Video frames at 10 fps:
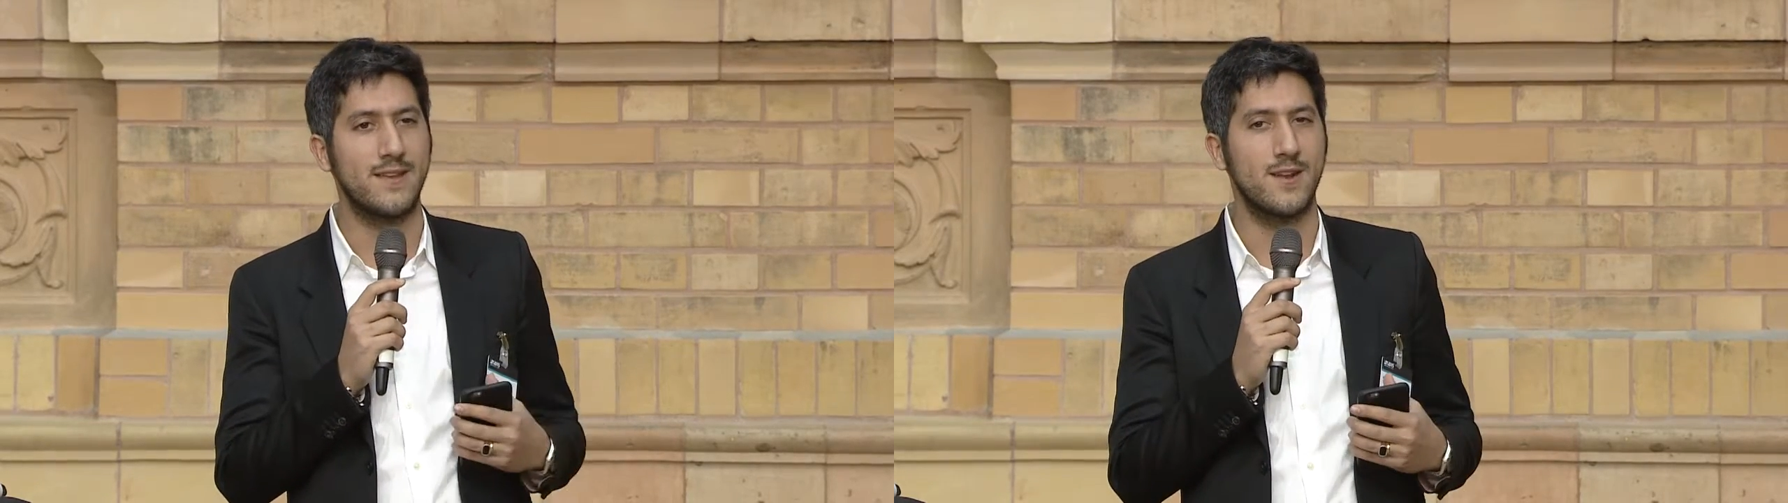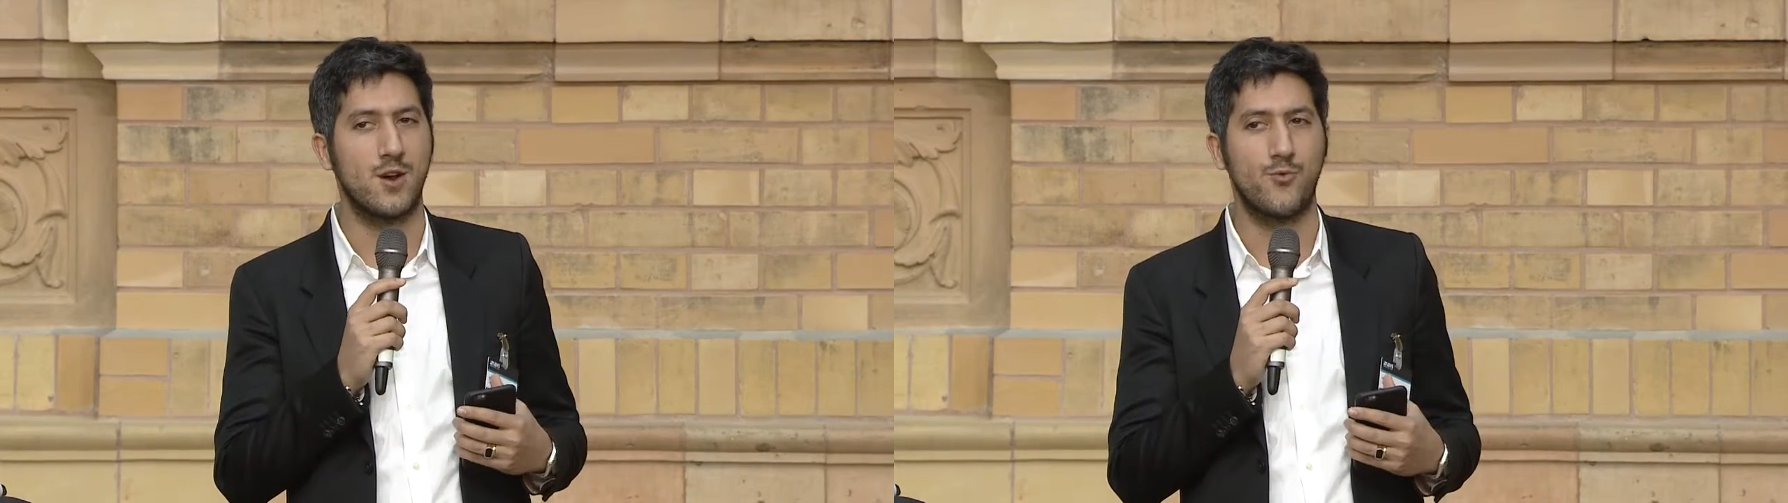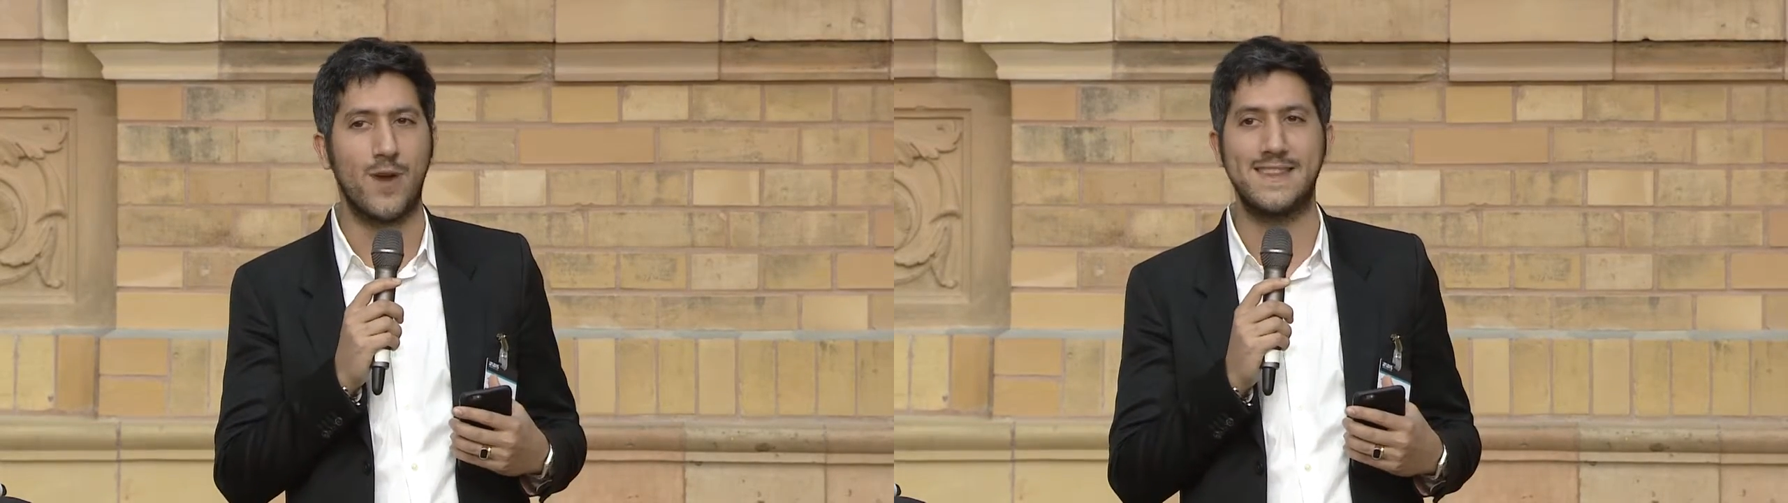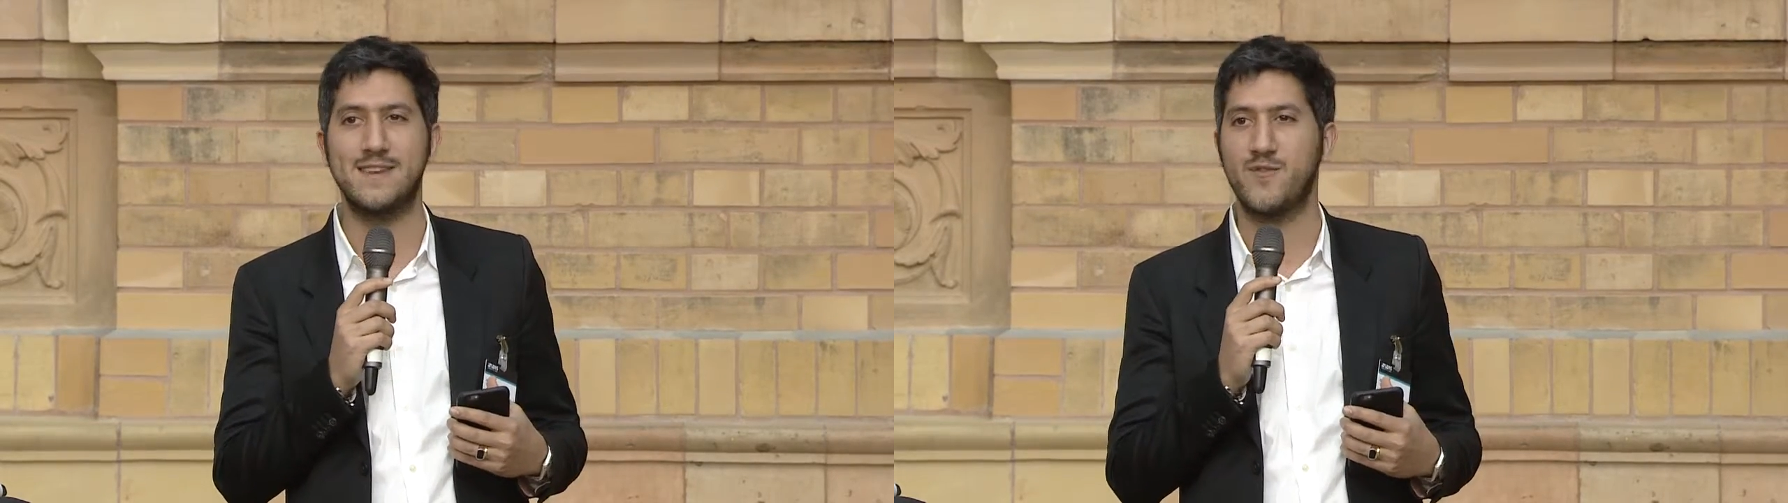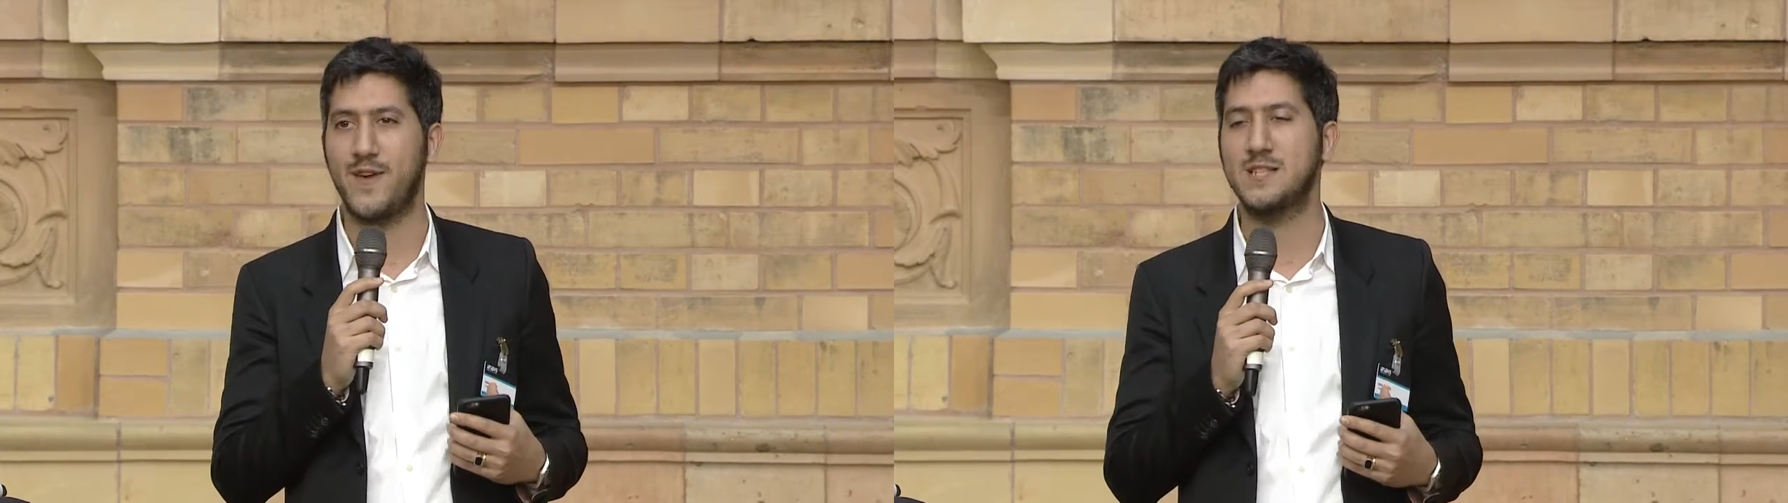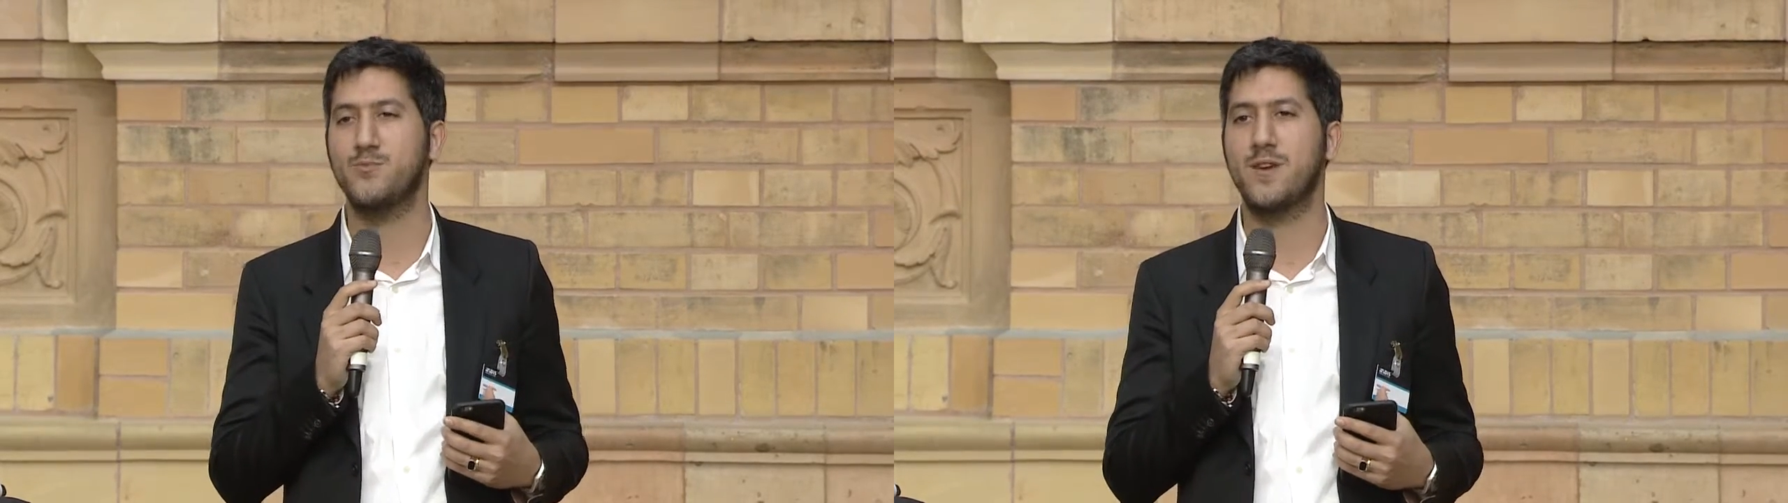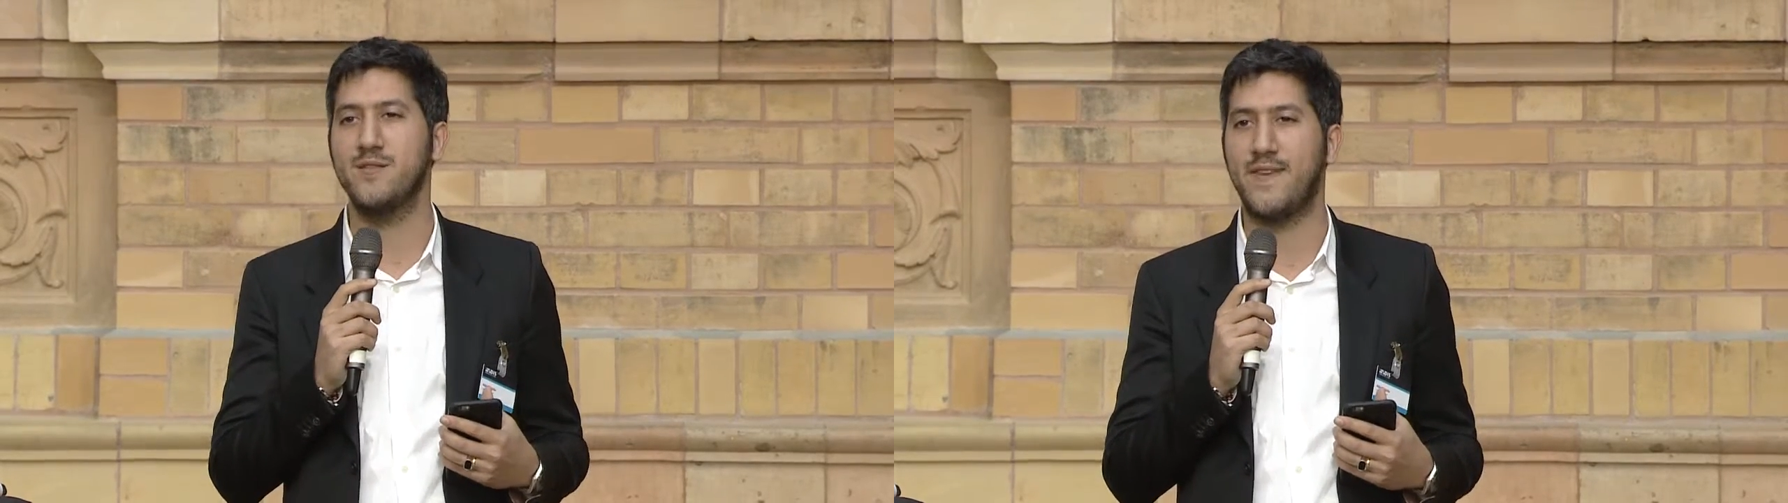in a Facebook